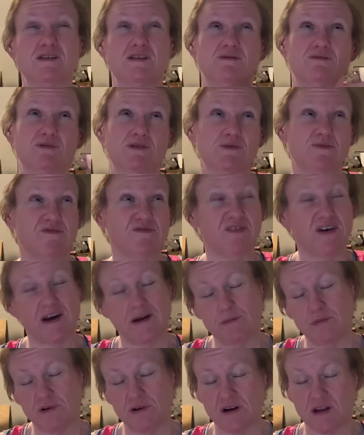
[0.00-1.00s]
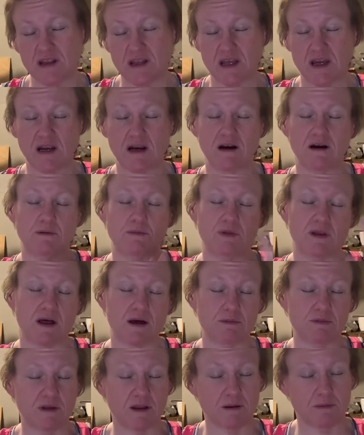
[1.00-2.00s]
There was some fiber in there,
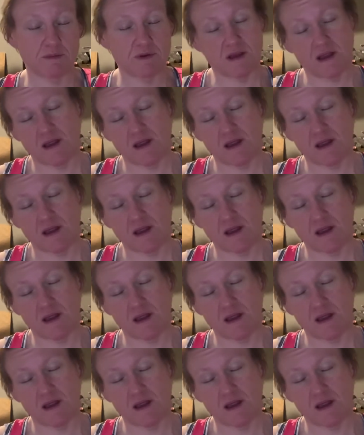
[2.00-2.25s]
blah, blah,